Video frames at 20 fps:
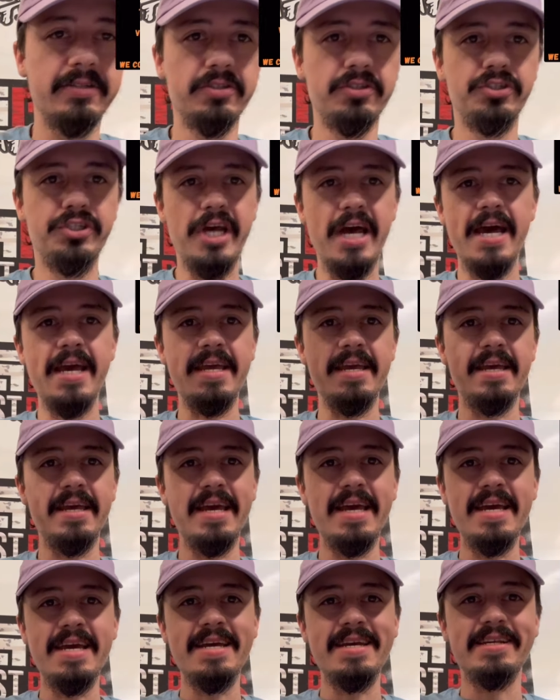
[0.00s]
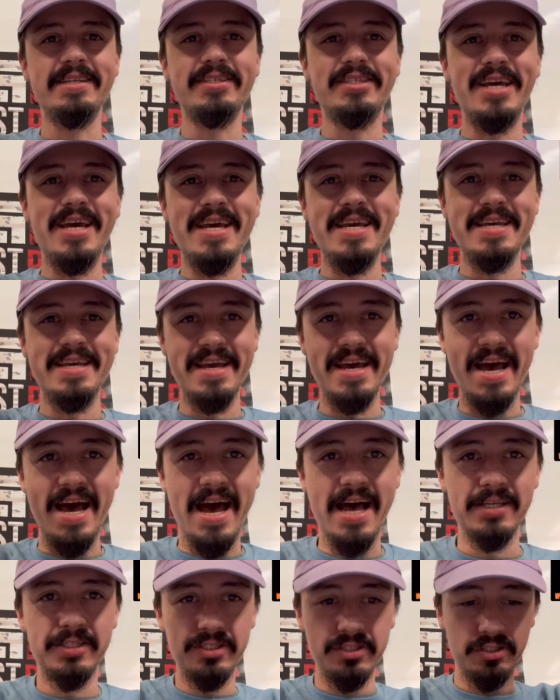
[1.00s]
J E T
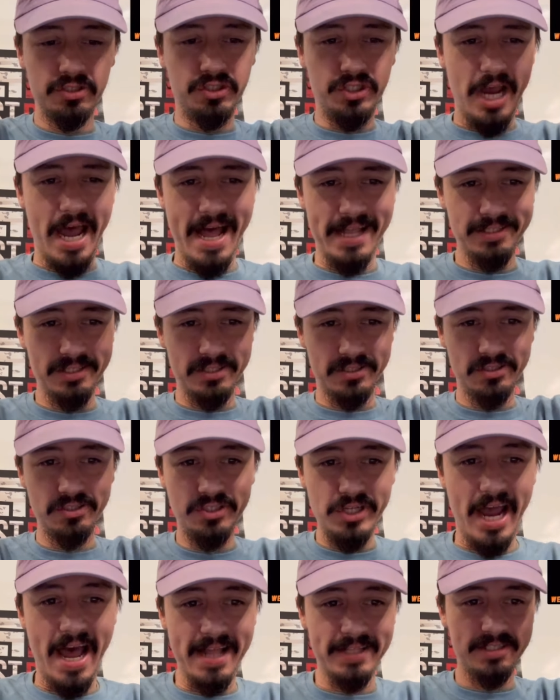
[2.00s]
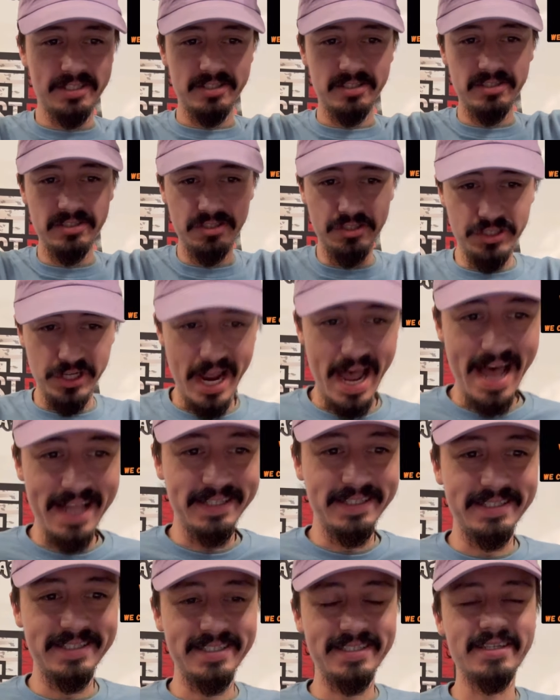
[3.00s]
S, Jets, Jets,
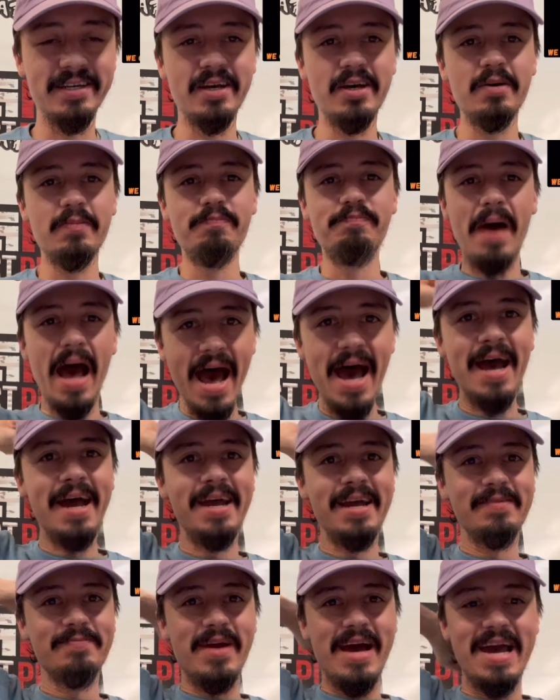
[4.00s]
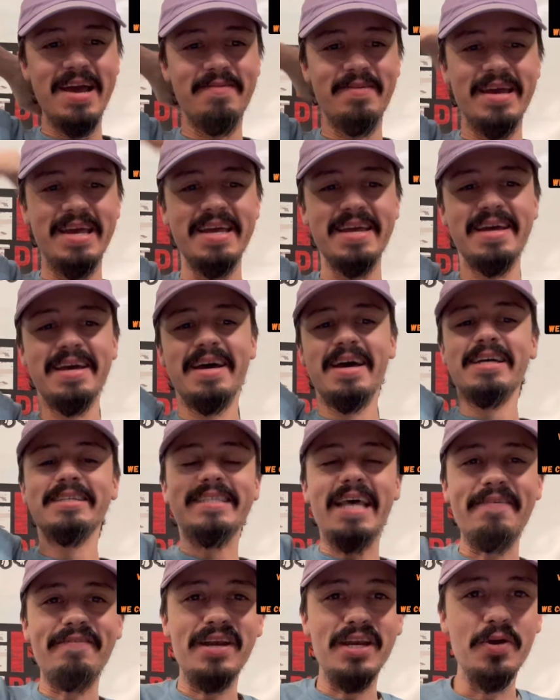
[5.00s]
Jets. Bang, baby.
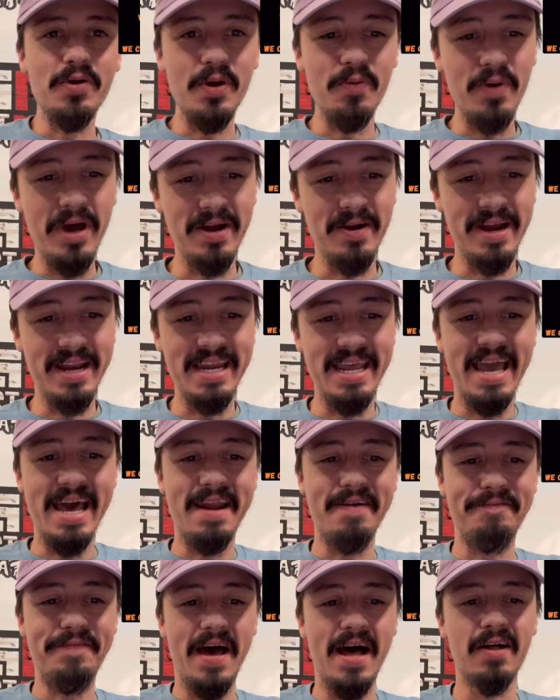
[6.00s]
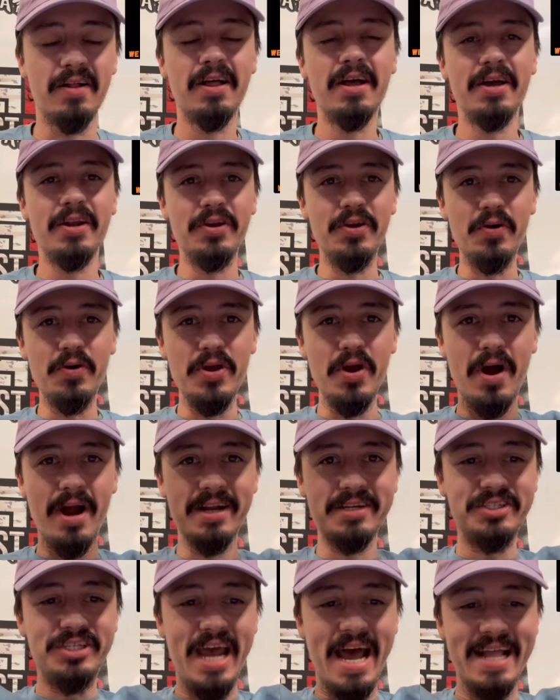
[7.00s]
Seven unit winner in the NFL, New
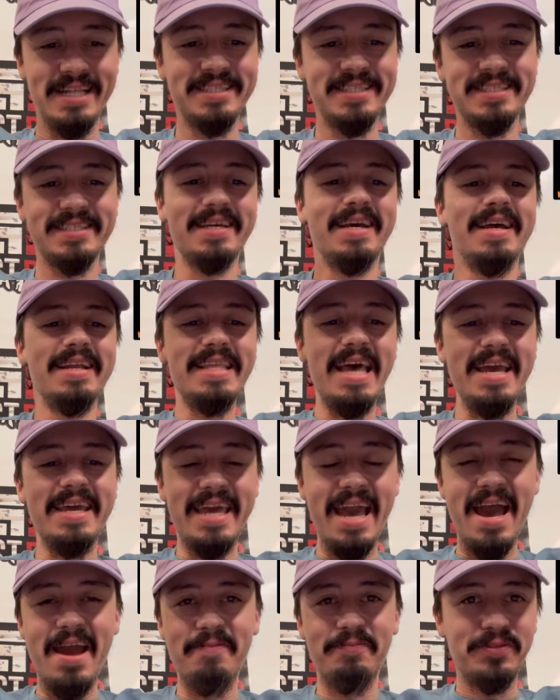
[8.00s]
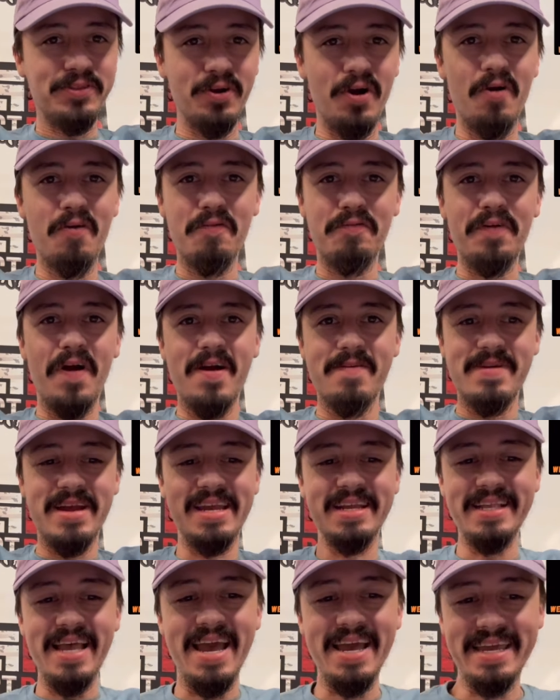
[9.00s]
York Jets. They came through for me.
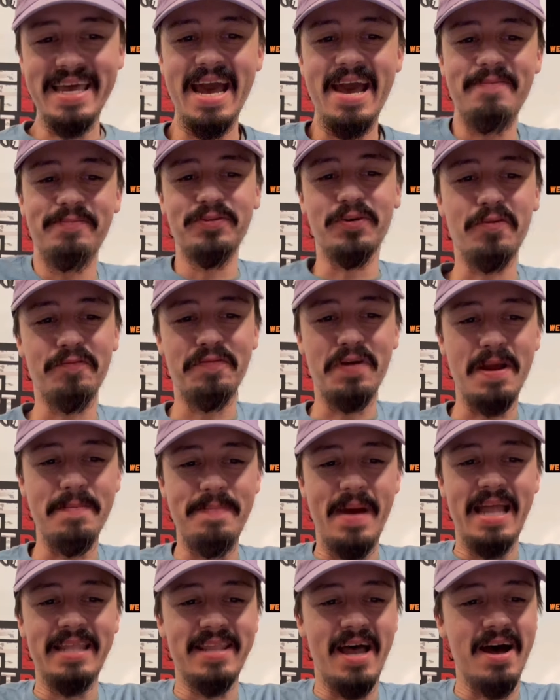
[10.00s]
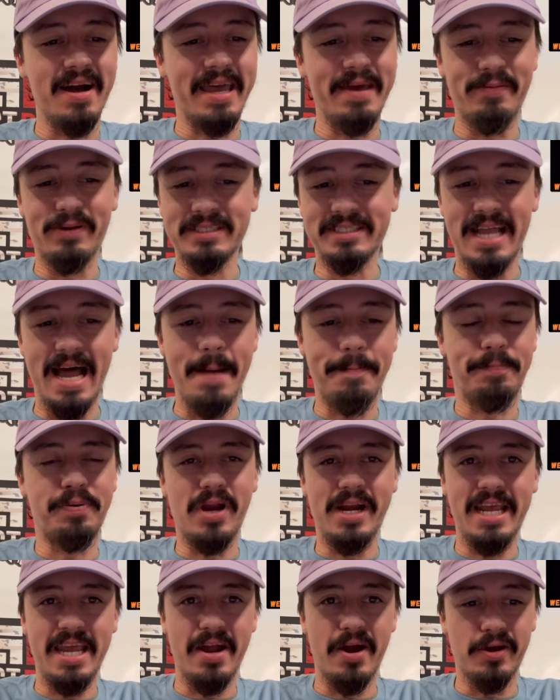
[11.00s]
They came through for the Ben Dog. It was not
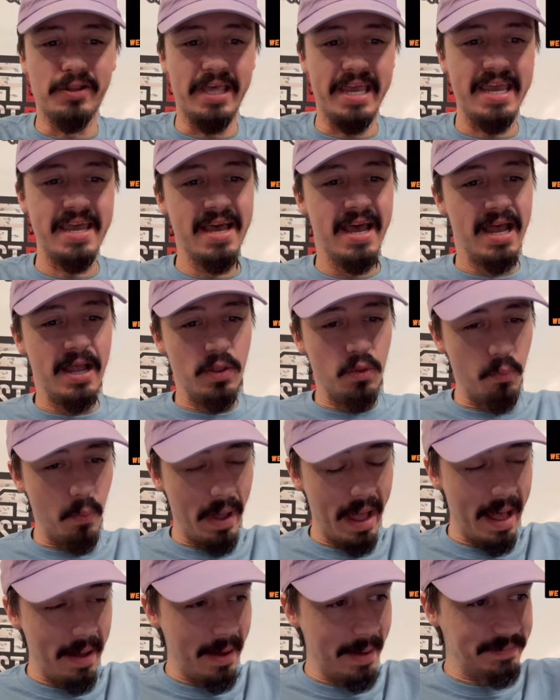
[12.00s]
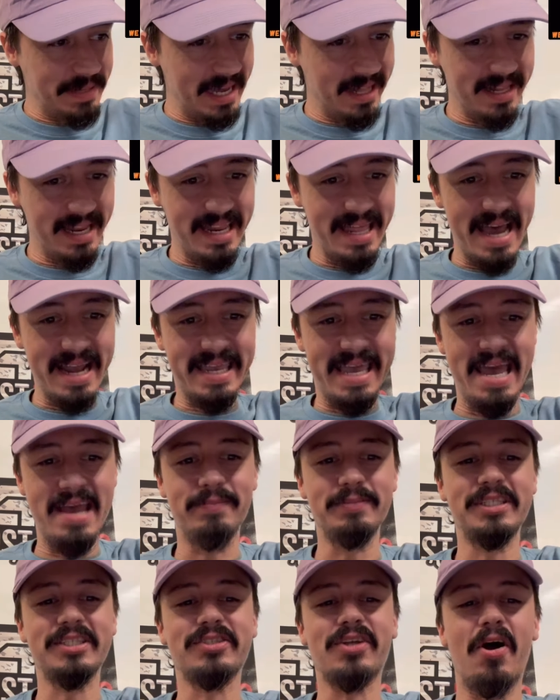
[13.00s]
pretty early. I'm telling you, that
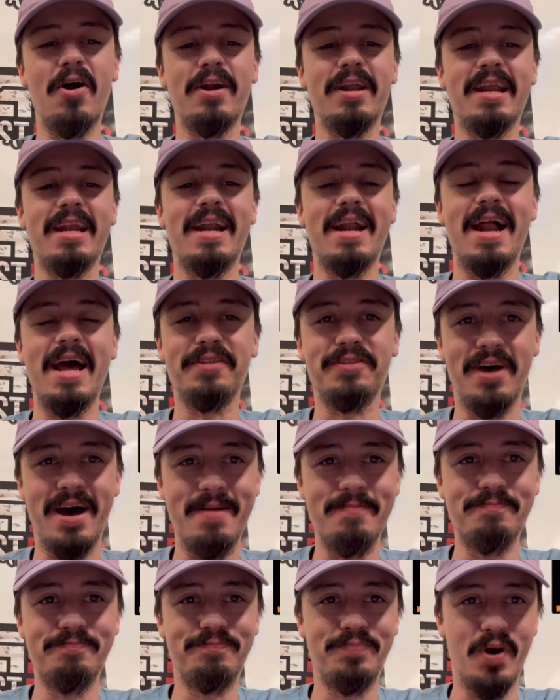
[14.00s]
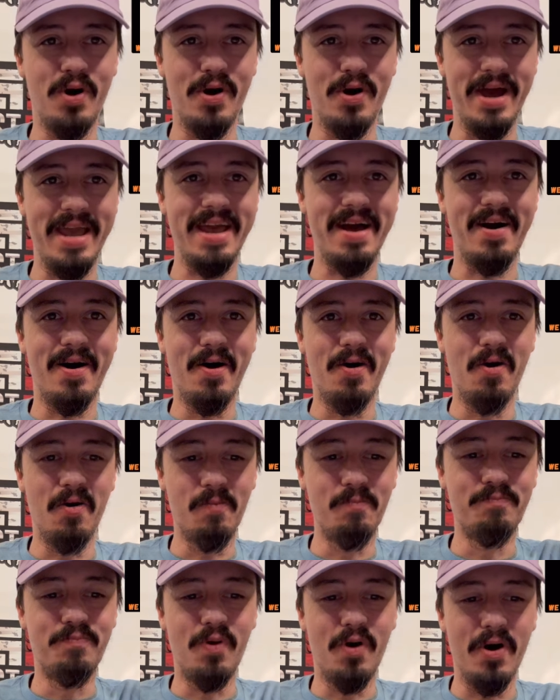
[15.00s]
game started, and I thought, boy, oh
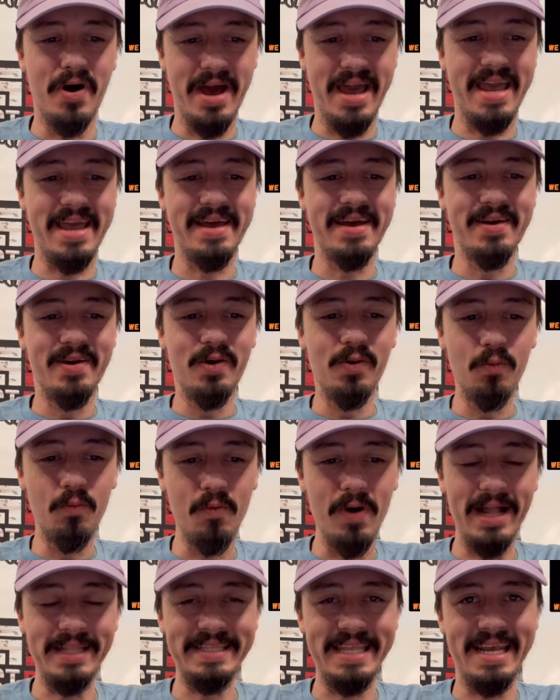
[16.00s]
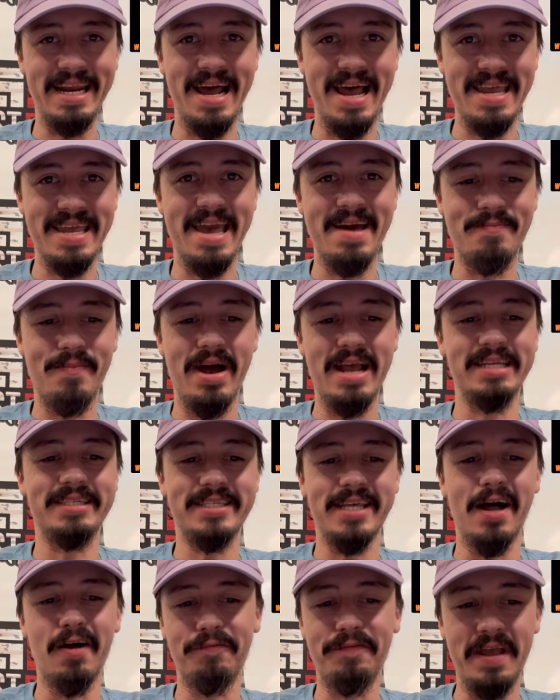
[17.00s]
boy, what did I get
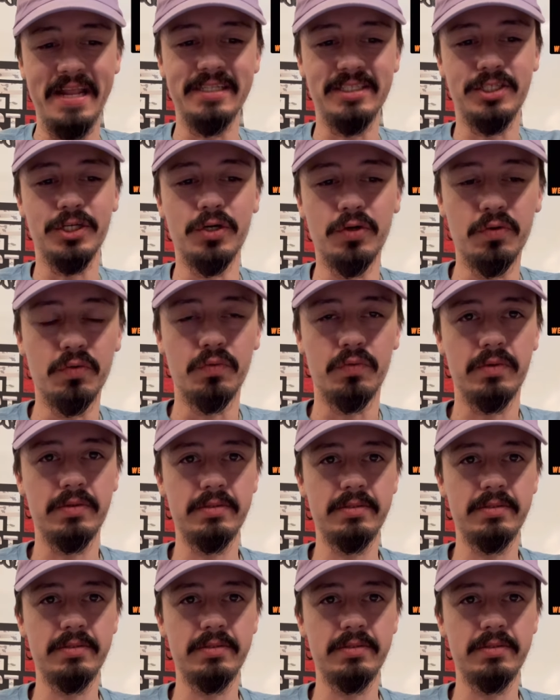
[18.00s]
myself into?